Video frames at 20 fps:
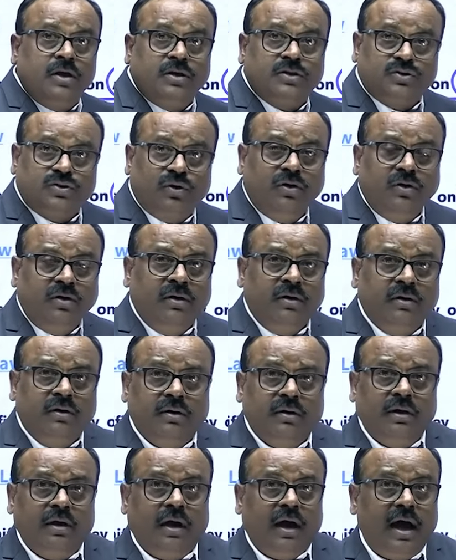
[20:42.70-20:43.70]
So
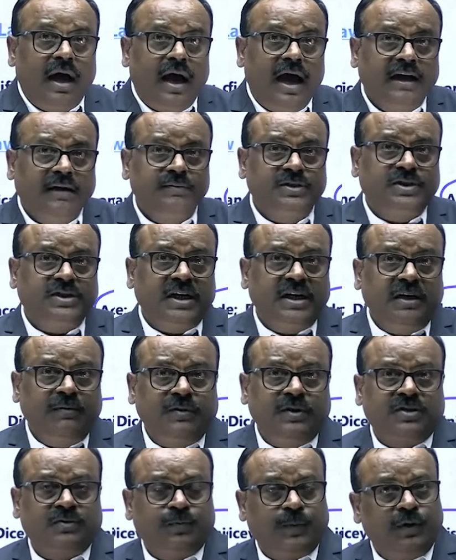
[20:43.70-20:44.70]
administrative
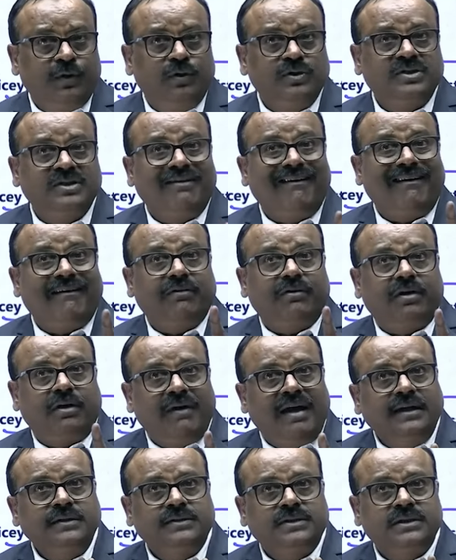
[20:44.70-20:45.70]
disputes or
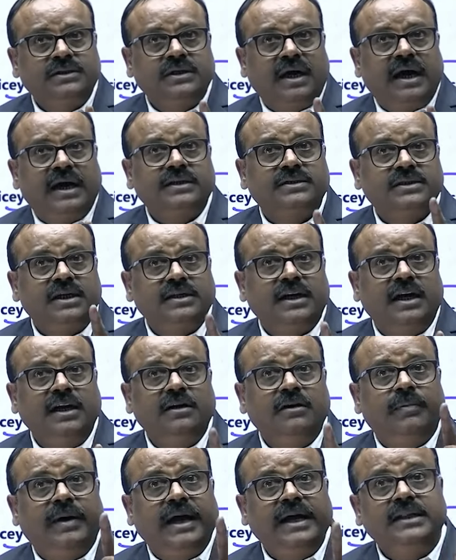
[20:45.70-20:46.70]
grievances are
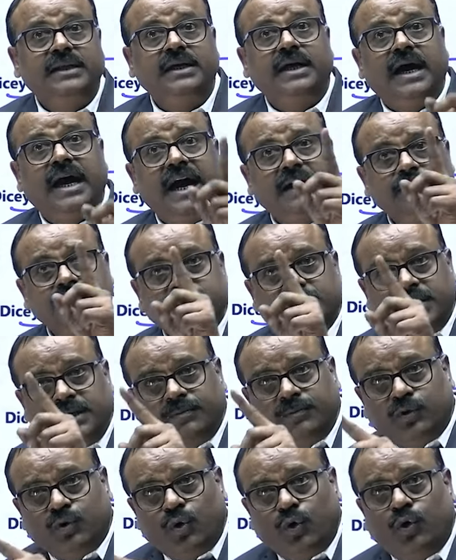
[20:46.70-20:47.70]
settled by the
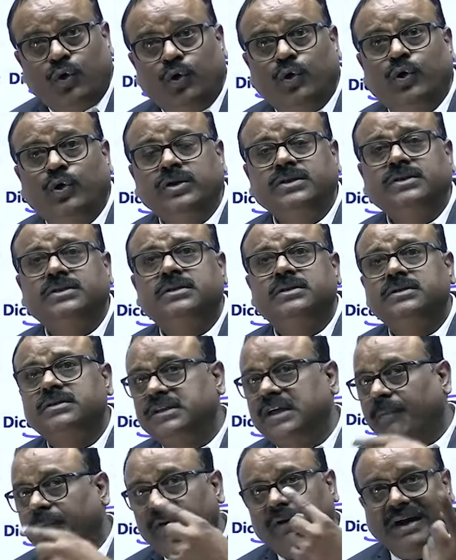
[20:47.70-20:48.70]
administrative courts
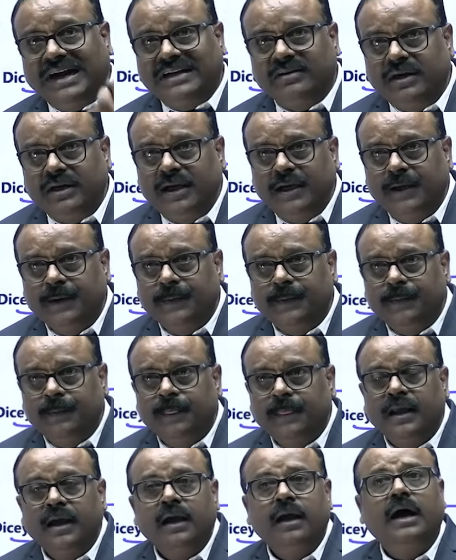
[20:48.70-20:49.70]
separately,
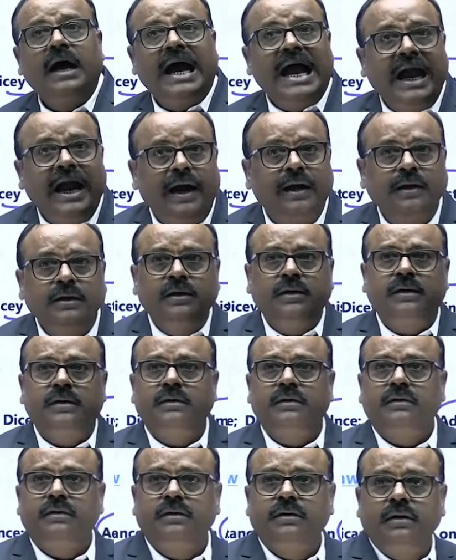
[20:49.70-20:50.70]
and
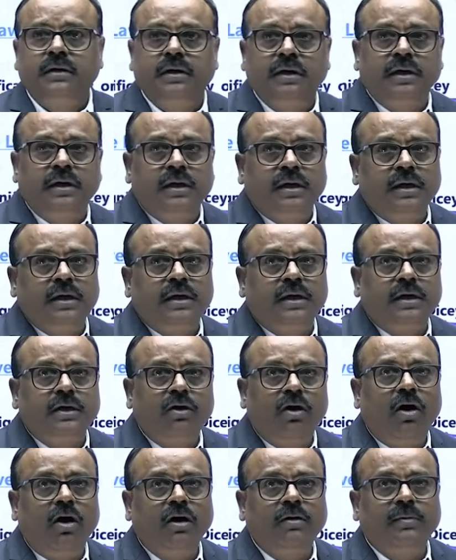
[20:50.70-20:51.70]

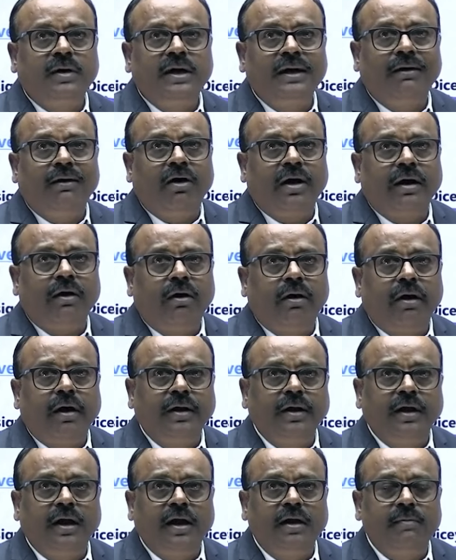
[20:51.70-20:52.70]
normal or
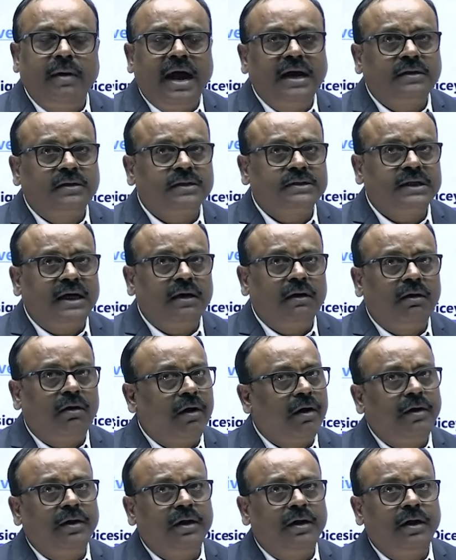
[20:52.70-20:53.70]
ordinary matters and
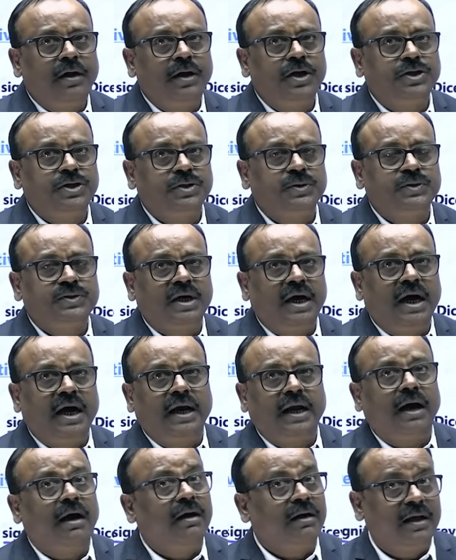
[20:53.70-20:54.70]
ordinary issues
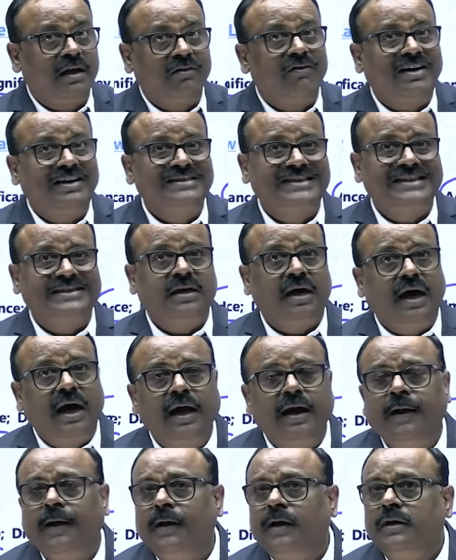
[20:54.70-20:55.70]
or grievances
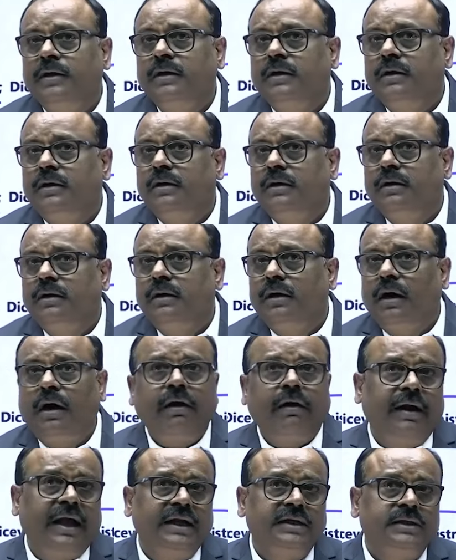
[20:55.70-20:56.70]
are
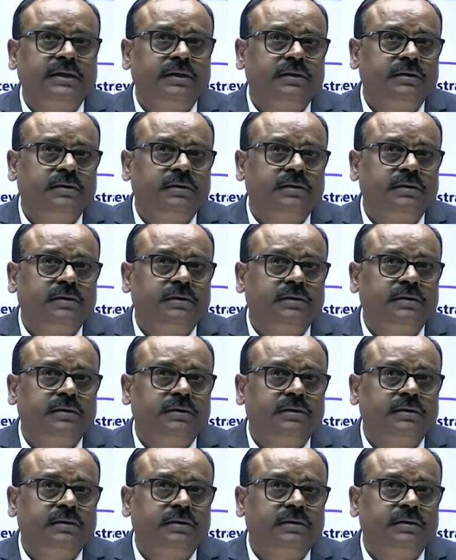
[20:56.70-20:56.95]
heard and